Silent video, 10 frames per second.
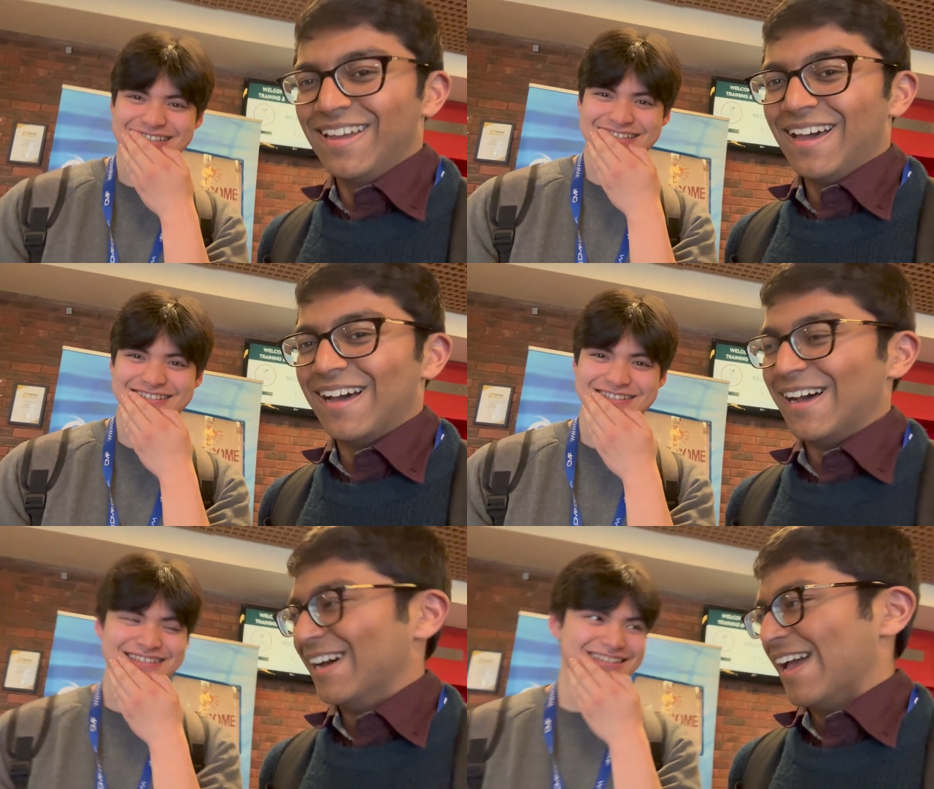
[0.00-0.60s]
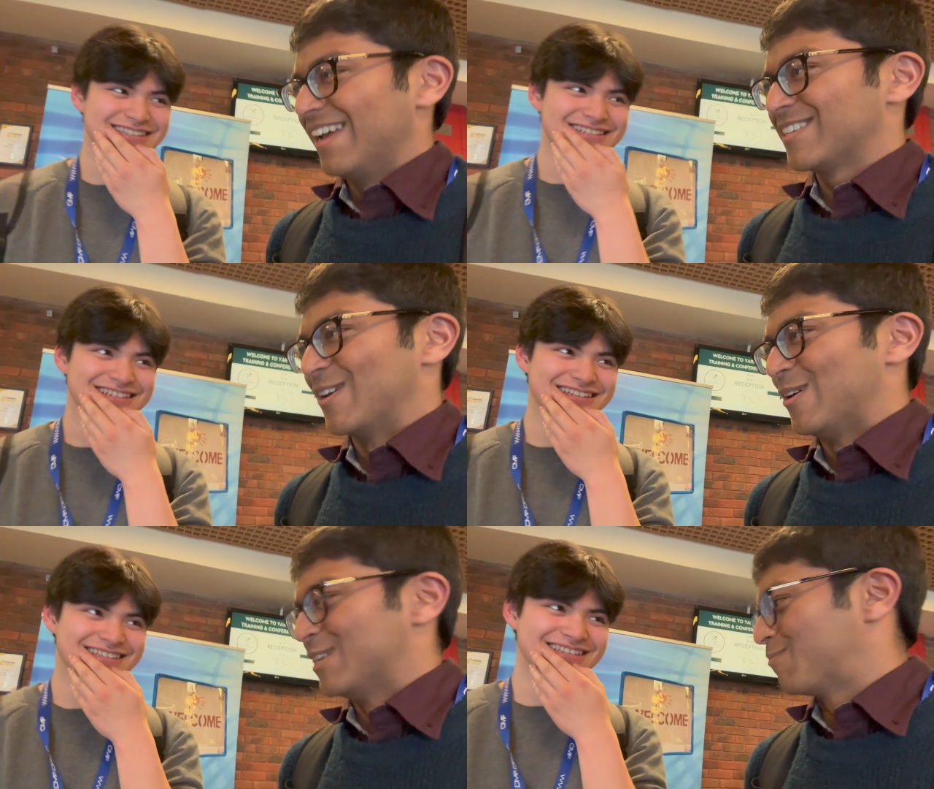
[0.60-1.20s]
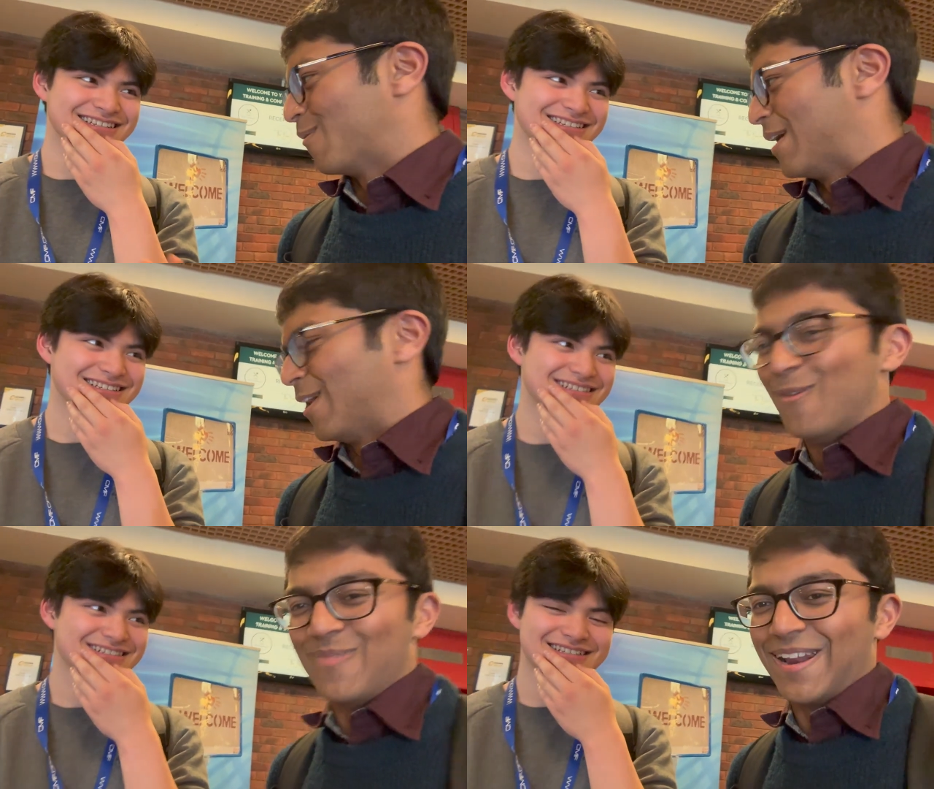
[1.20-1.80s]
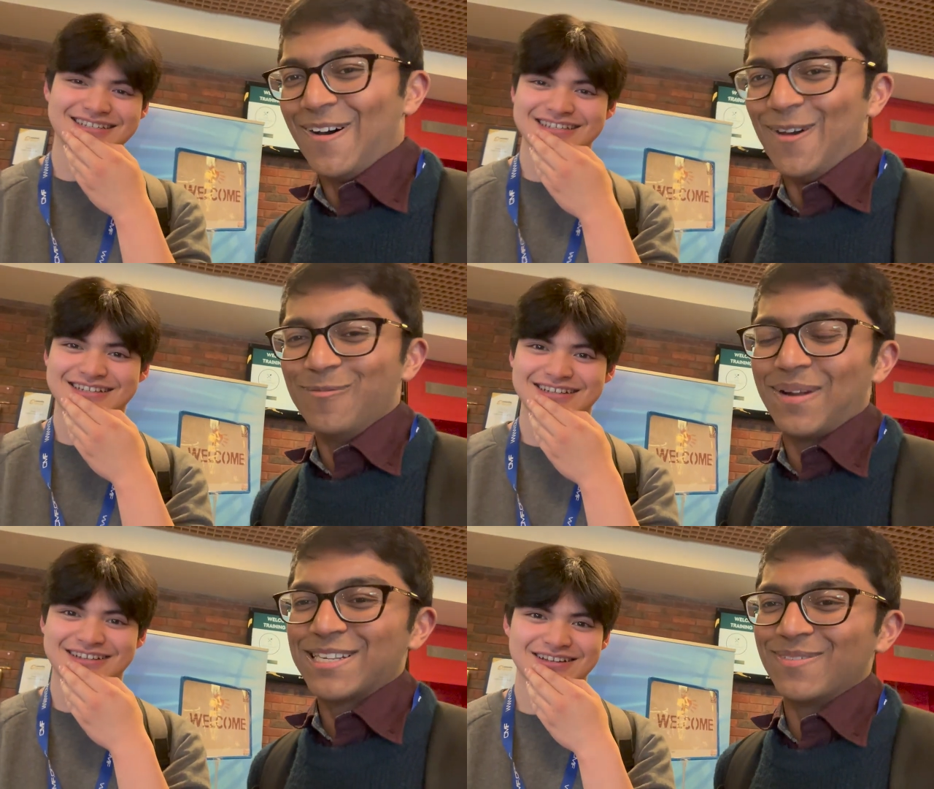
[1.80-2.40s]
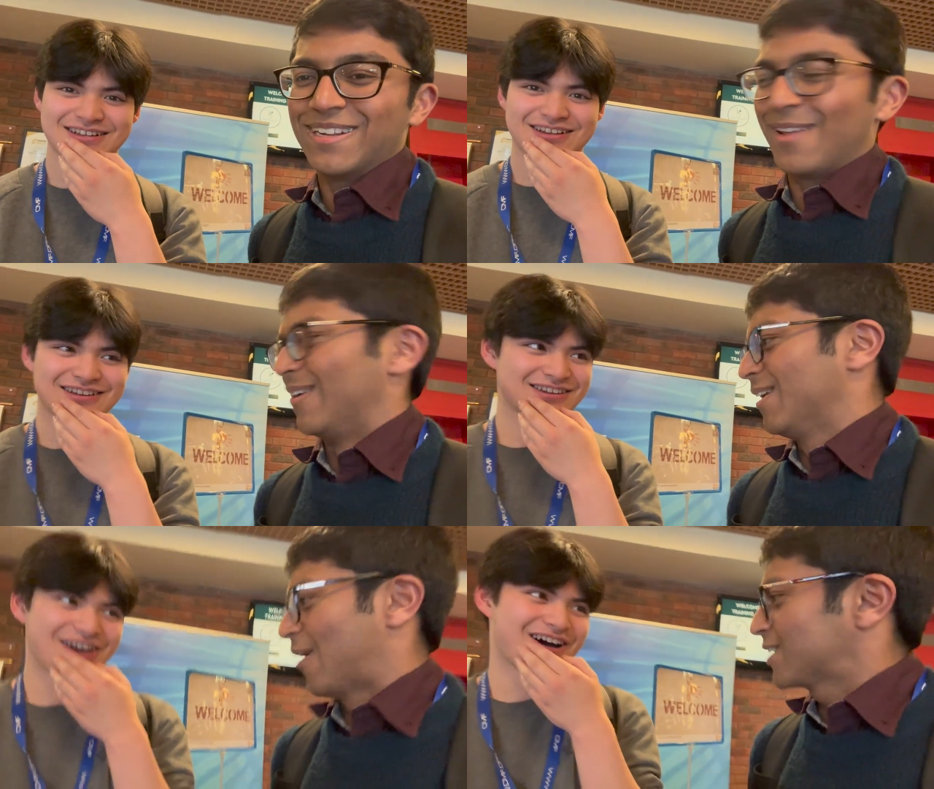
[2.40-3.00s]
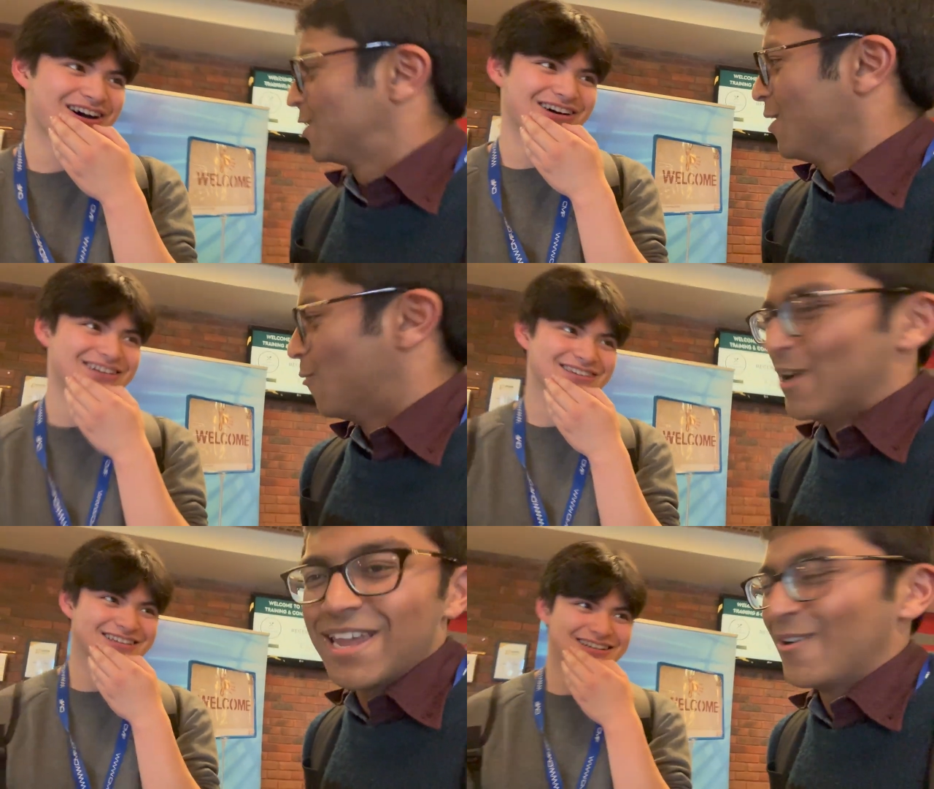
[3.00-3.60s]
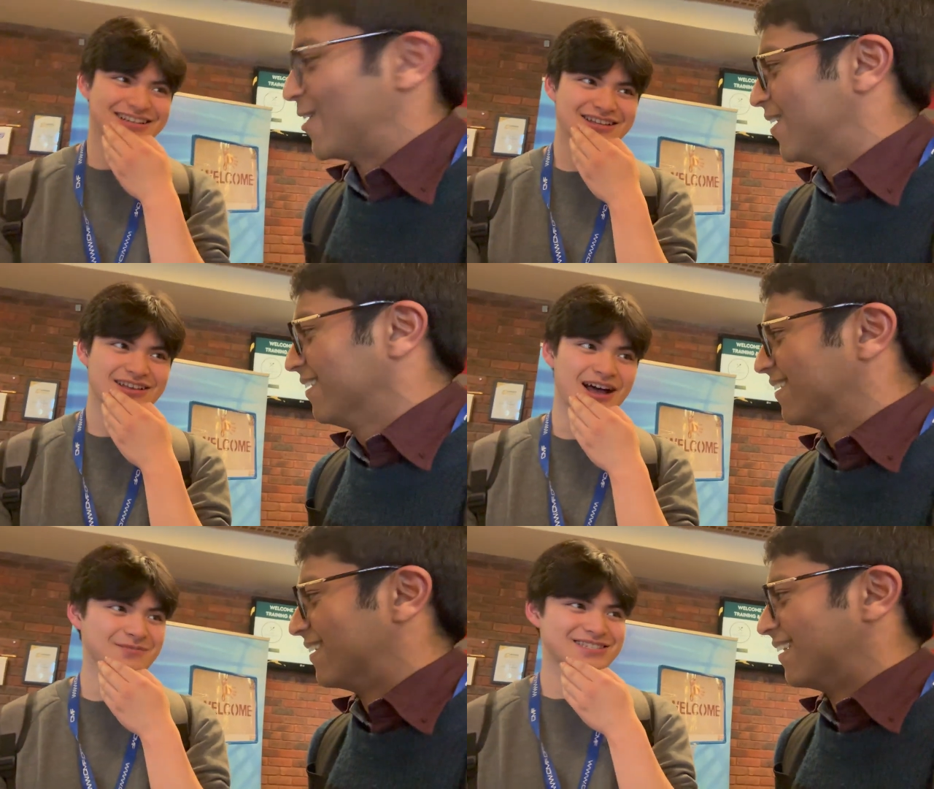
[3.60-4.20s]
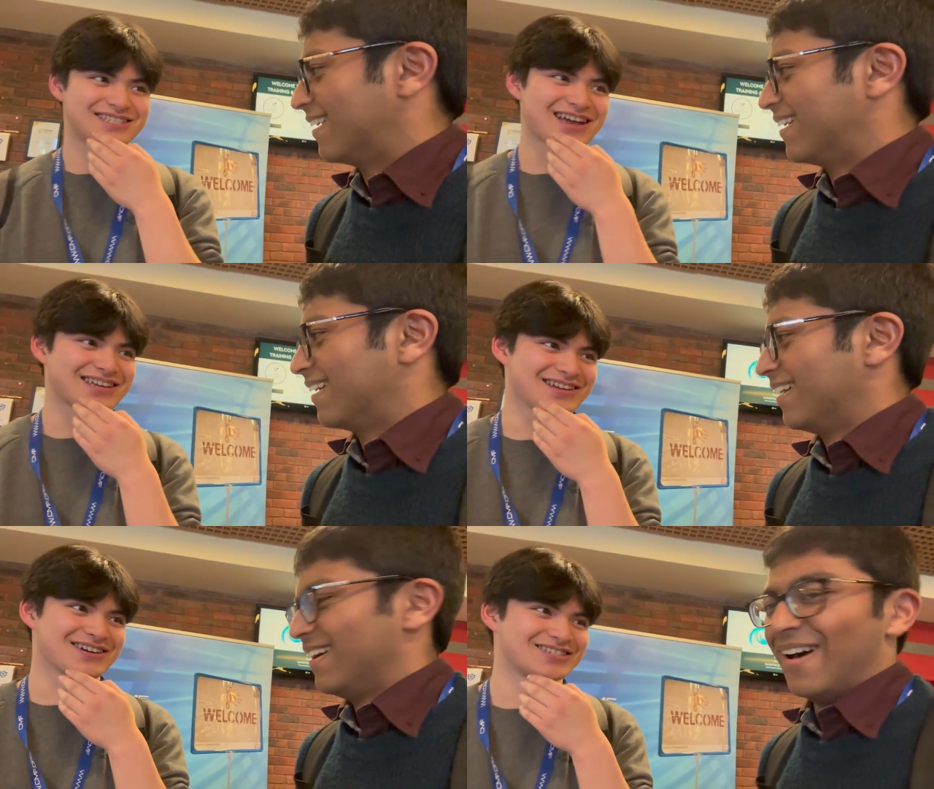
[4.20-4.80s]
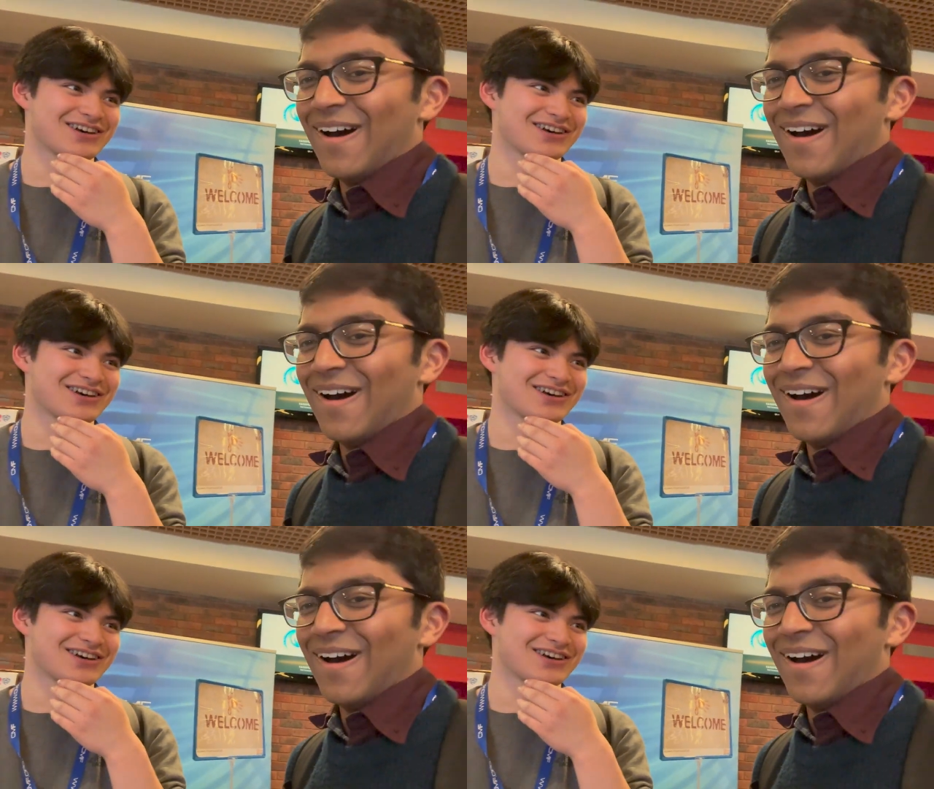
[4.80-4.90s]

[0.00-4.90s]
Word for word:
Speaker 1: Uh, so he's probably a lot better on placement than me. No. Actually, what year are you in?
Speaker 2: I'm in second year, so